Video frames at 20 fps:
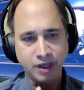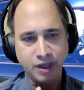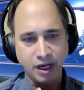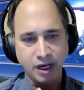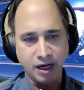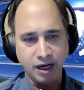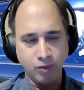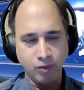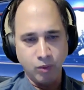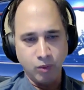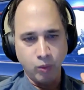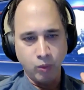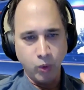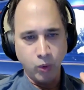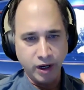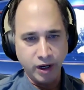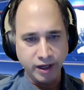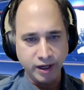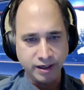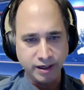Uh,
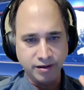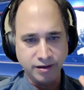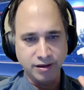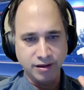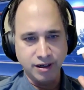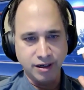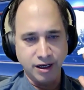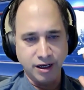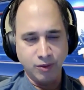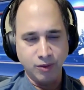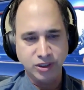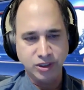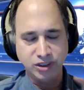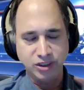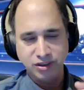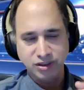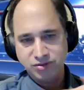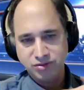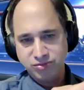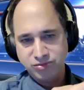one uh, which
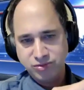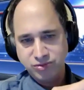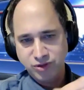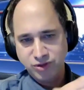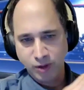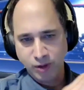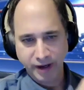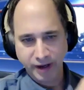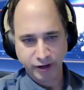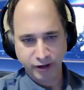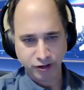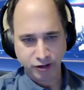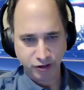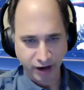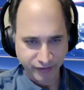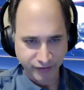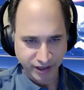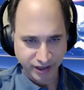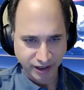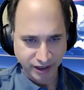is called
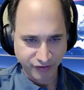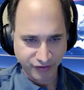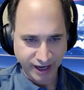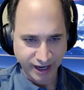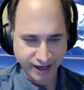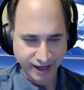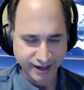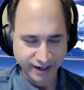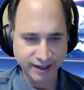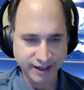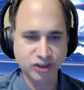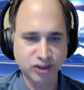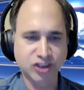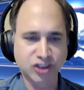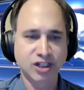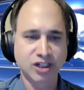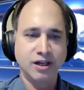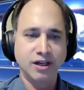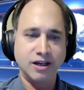microgravity advantage,